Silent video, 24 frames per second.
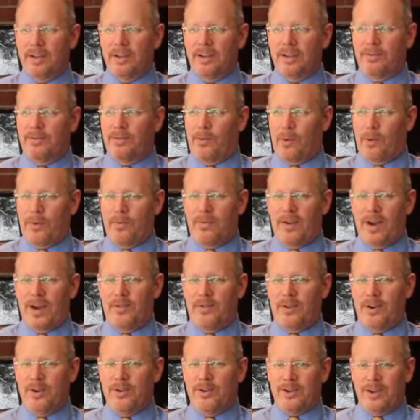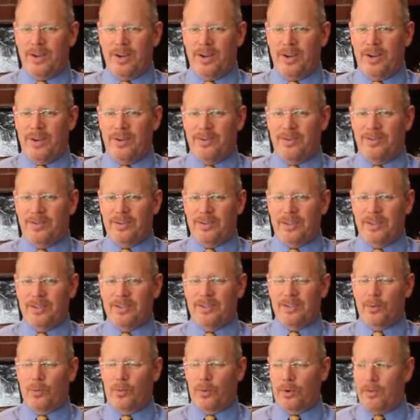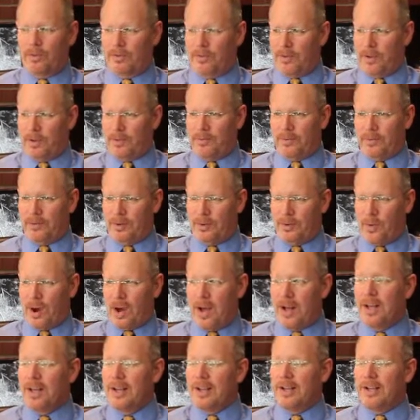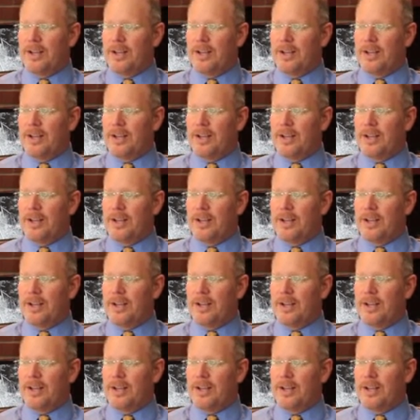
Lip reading: like 4 or 5 years ago, things that wouldn't fit for a while.